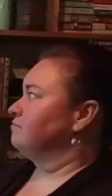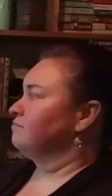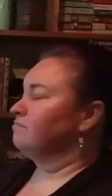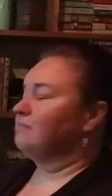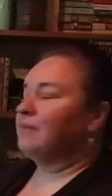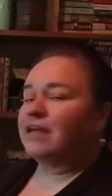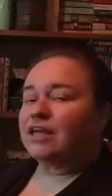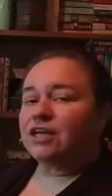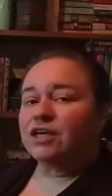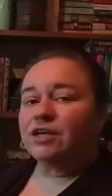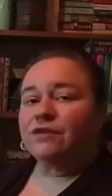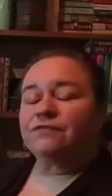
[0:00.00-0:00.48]

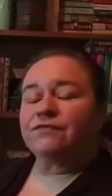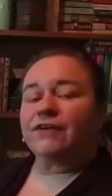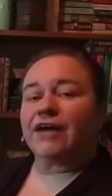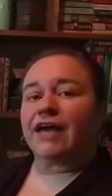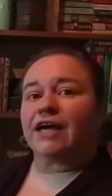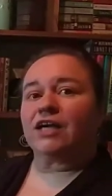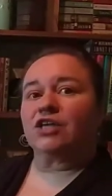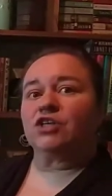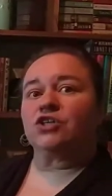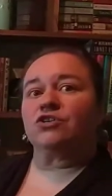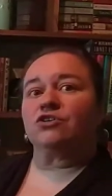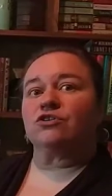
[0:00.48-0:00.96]

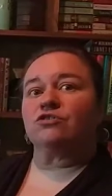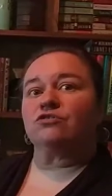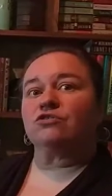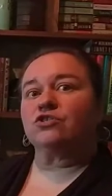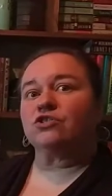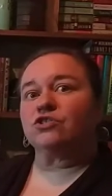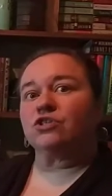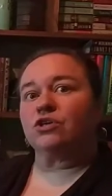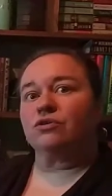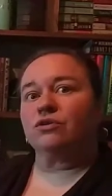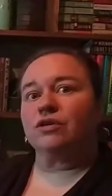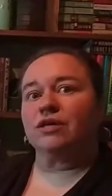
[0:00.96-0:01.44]
manufactured
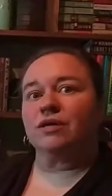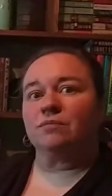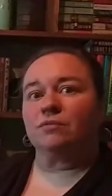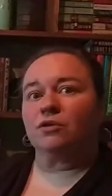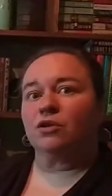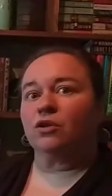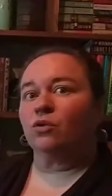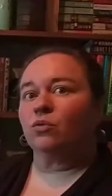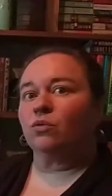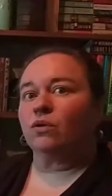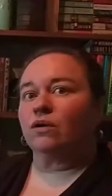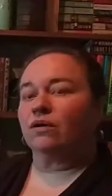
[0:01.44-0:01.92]
sodium
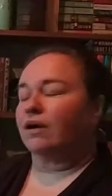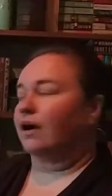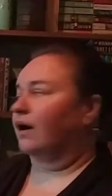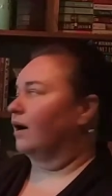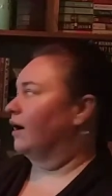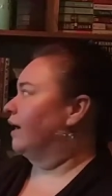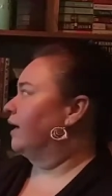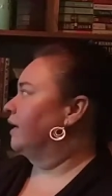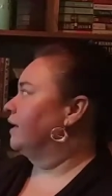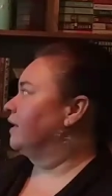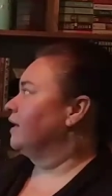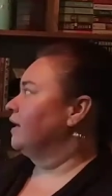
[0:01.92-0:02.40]

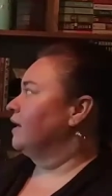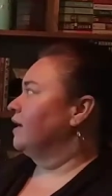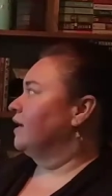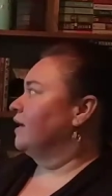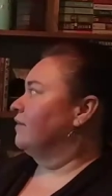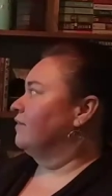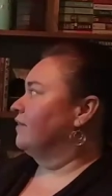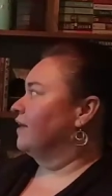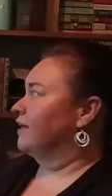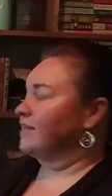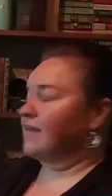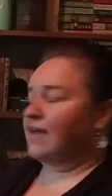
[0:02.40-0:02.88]
chloride
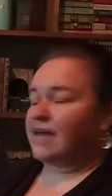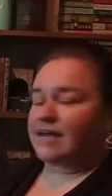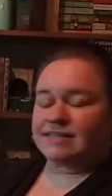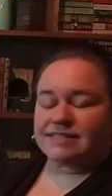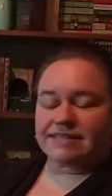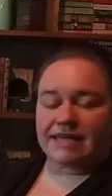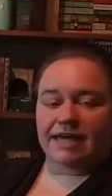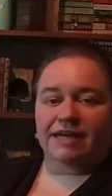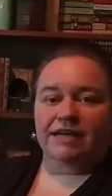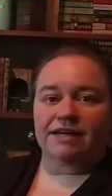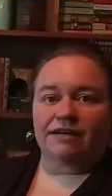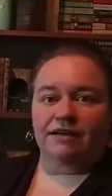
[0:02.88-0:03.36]
that
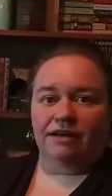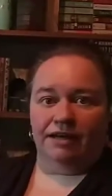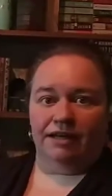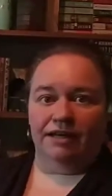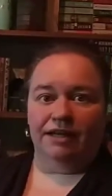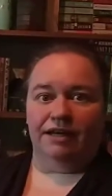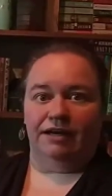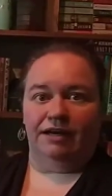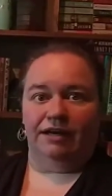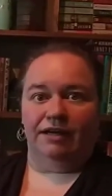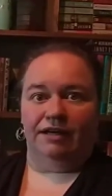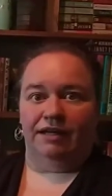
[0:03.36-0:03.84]
has added
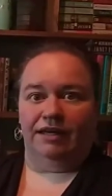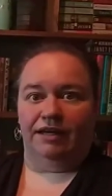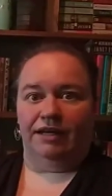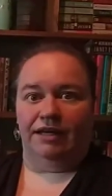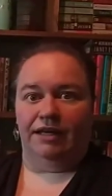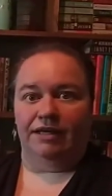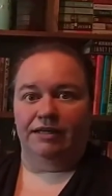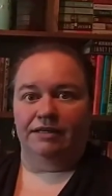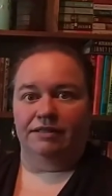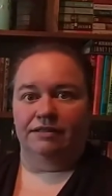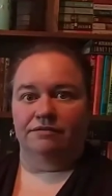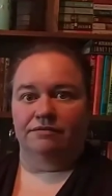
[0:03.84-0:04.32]
iodine in
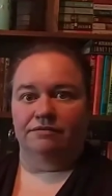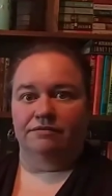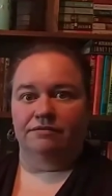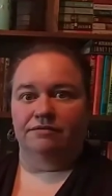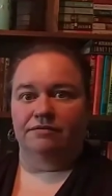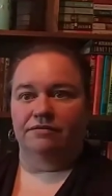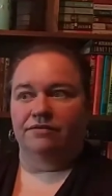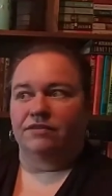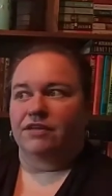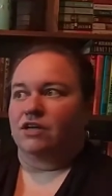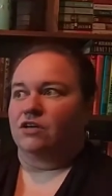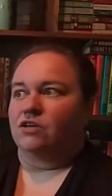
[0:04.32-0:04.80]
it.
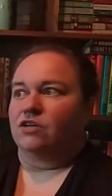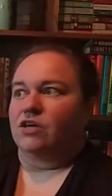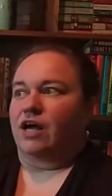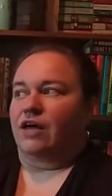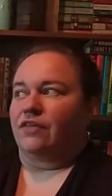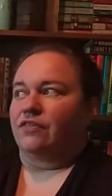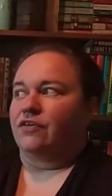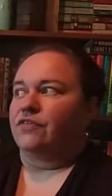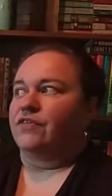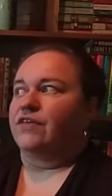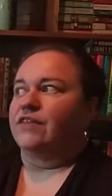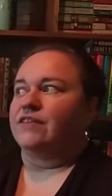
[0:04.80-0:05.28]

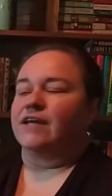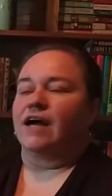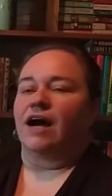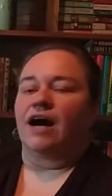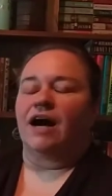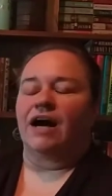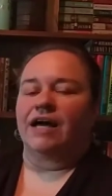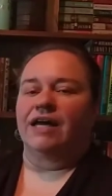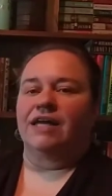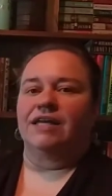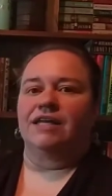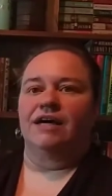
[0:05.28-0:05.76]
Other than the
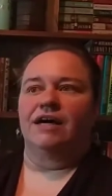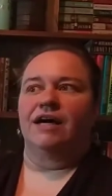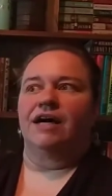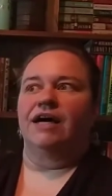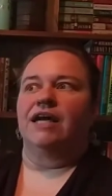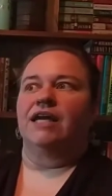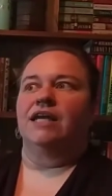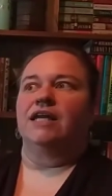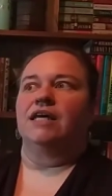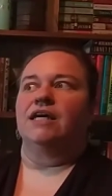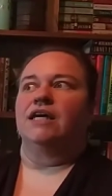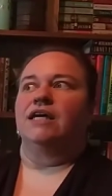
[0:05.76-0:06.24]

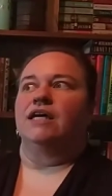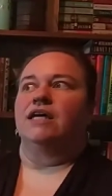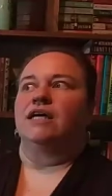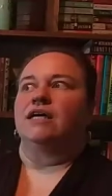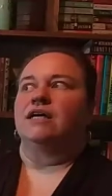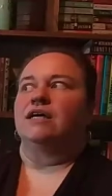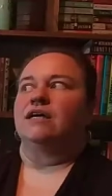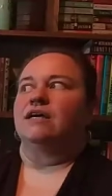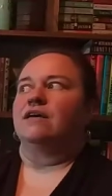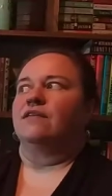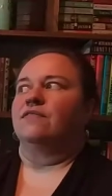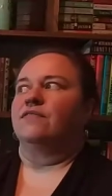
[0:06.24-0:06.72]
iodine,
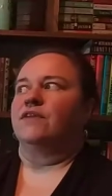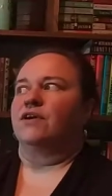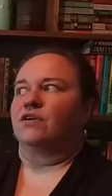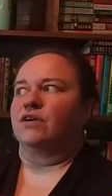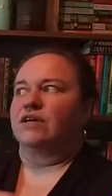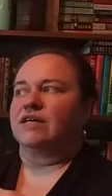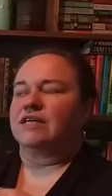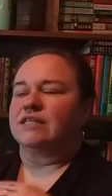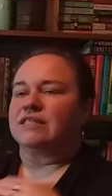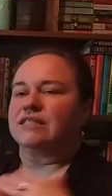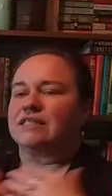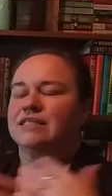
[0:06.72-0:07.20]
there
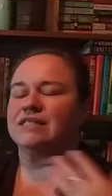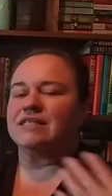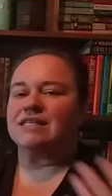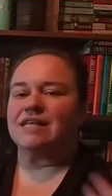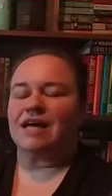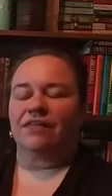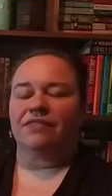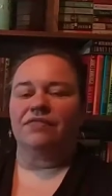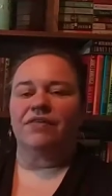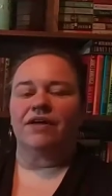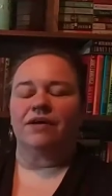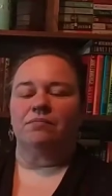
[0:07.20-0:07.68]
is
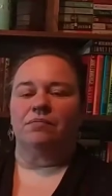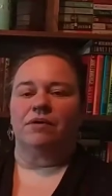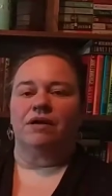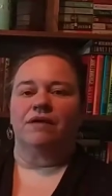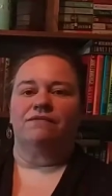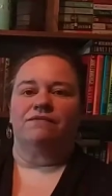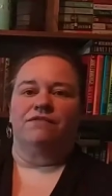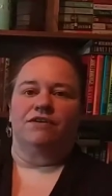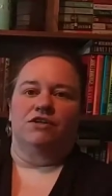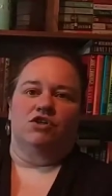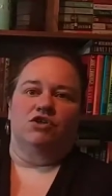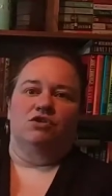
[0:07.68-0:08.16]
nothing
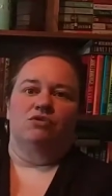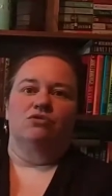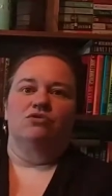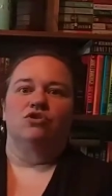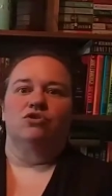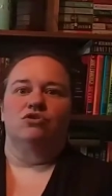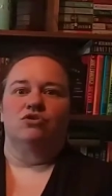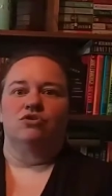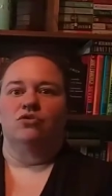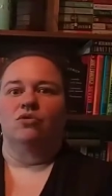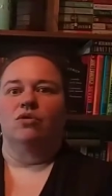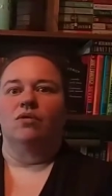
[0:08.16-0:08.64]
beneficial
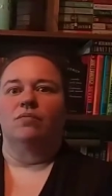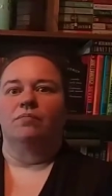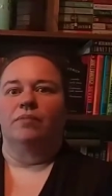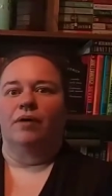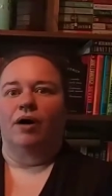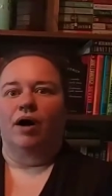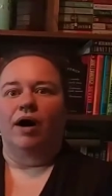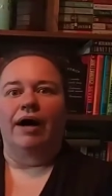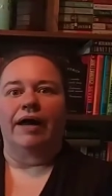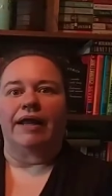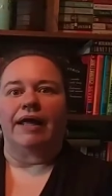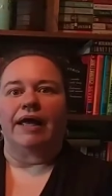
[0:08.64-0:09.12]
to your
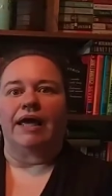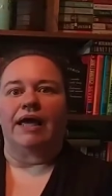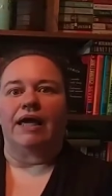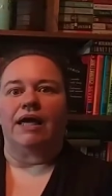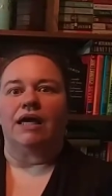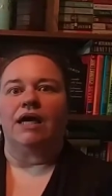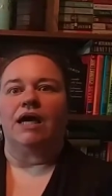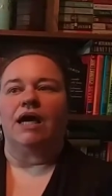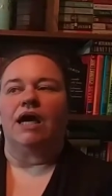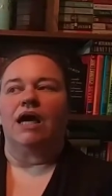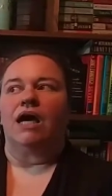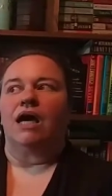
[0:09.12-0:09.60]

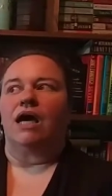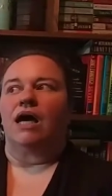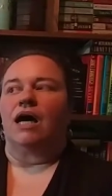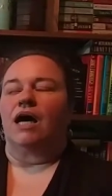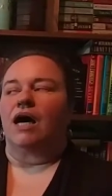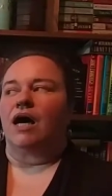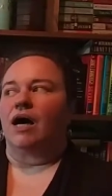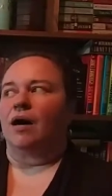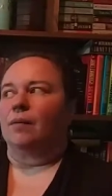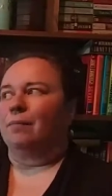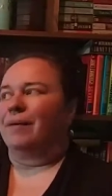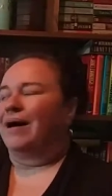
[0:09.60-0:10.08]
body
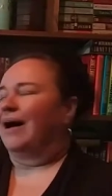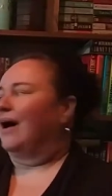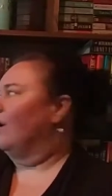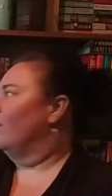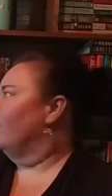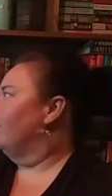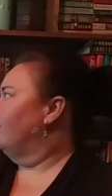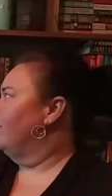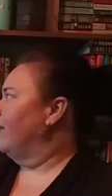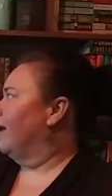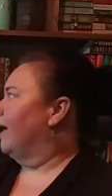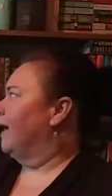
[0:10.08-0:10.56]

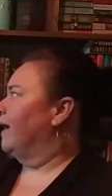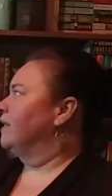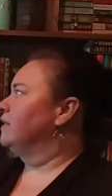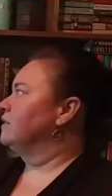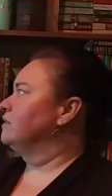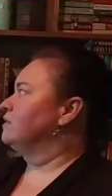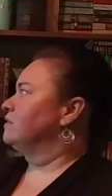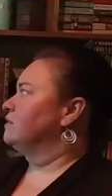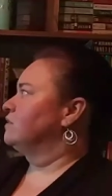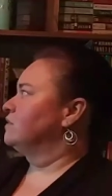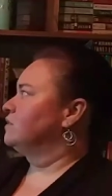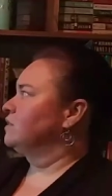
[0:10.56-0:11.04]
about that
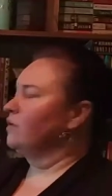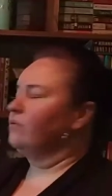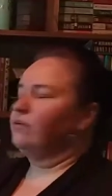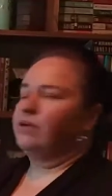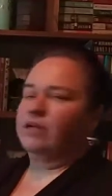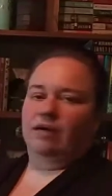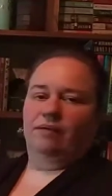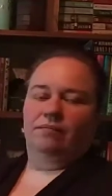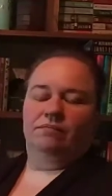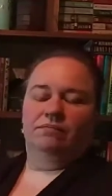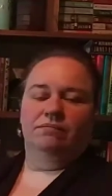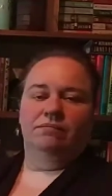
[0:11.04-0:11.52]

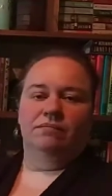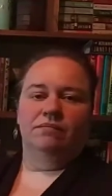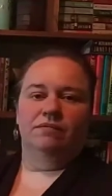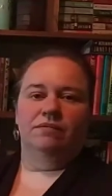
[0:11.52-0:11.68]
sodium.